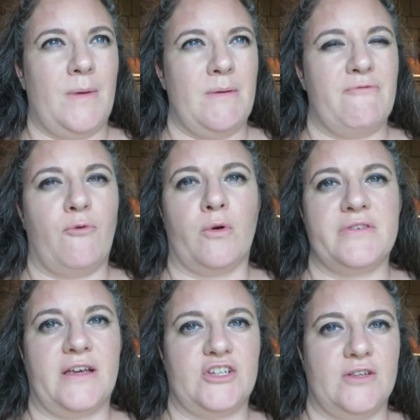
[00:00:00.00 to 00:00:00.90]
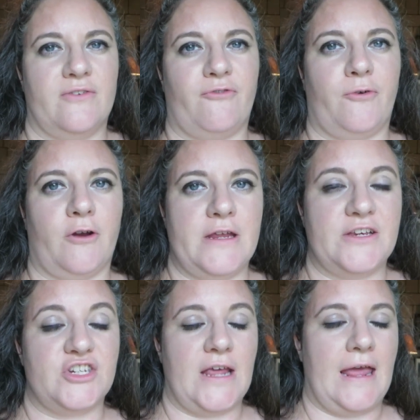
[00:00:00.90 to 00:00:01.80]
maybe four sections for
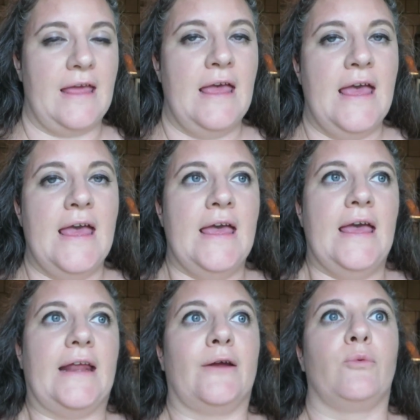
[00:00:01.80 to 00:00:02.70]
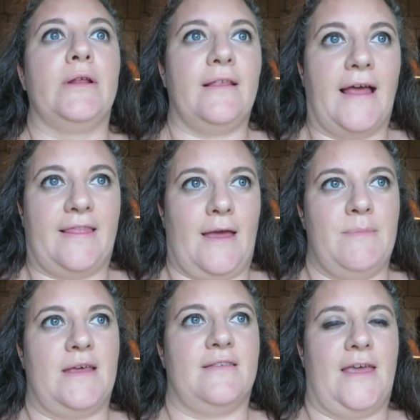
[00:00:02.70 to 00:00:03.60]
each day and I really like that
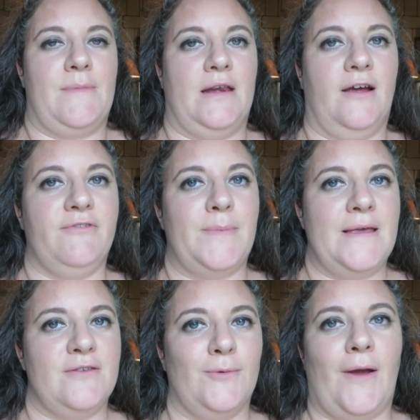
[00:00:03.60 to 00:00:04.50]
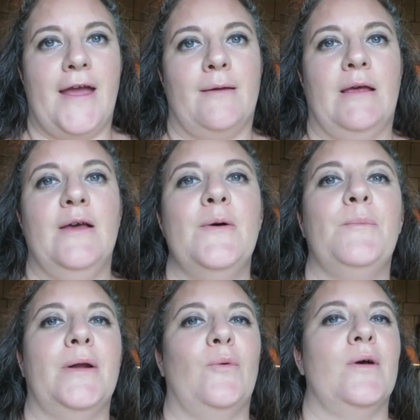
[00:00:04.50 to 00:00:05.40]
because it gave me enough space to write
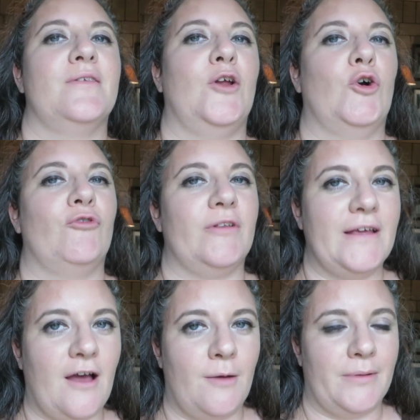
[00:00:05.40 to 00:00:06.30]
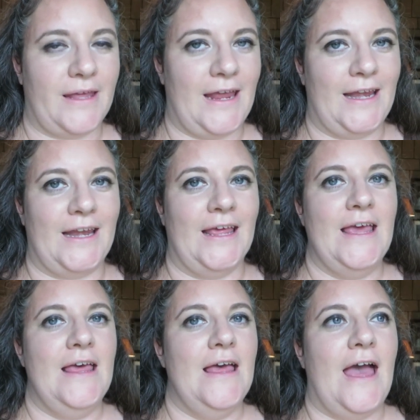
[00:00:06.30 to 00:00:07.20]
but it wasn't overly complicated
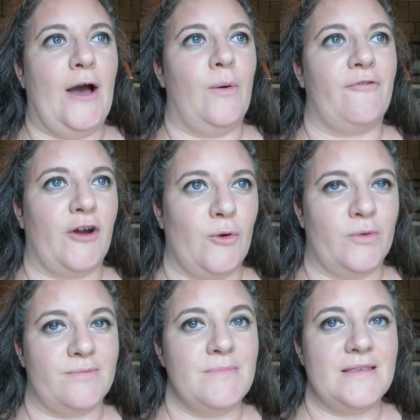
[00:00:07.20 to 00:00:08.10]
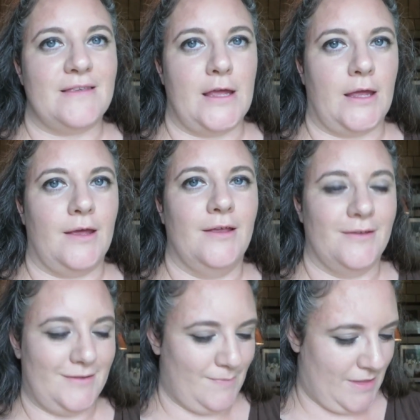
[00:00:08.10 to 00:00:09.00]
however it was missing
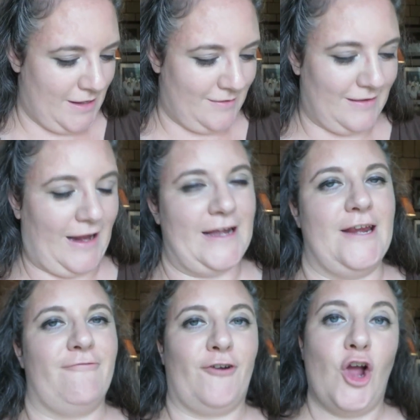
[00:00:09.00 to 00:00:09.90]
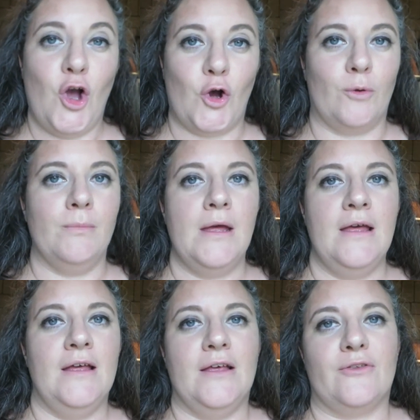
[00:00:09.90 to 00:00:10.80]
some things that I need for home
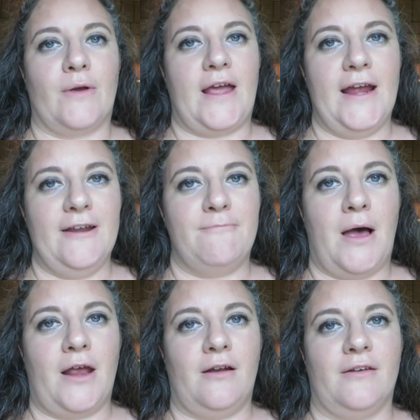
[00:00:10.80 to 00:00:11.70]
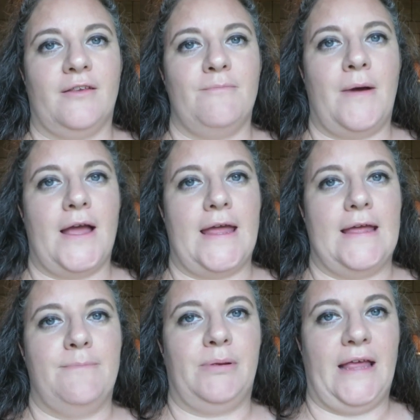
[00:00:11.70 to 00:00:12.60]
so I kind of modeled
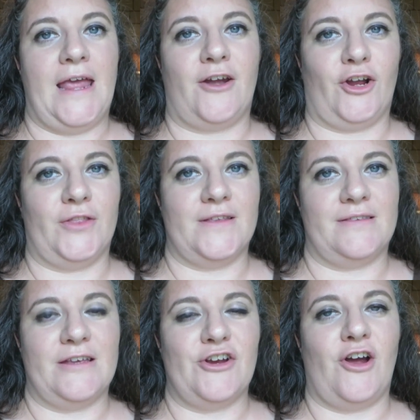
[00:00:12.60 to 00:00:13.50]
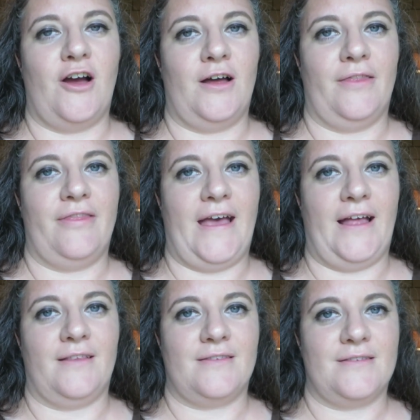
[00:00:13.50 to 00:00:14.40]
my planner this year on
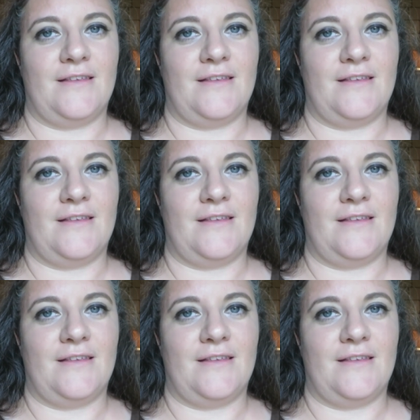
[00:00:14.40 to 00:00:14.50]
that